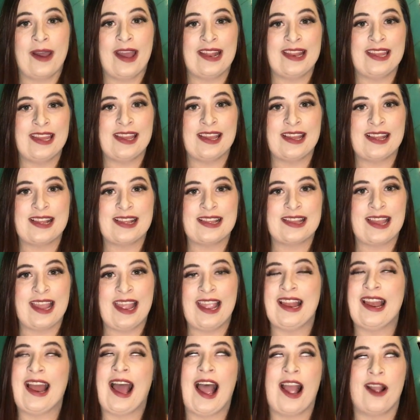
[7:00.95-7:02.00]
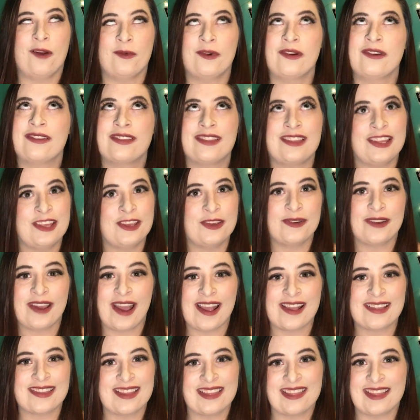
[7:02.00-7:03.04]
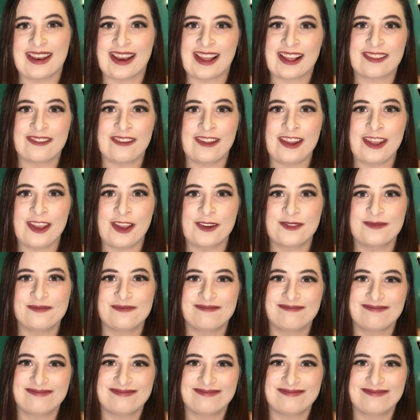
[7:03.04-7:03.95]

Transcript: ideas, and I will see you guys in the next video.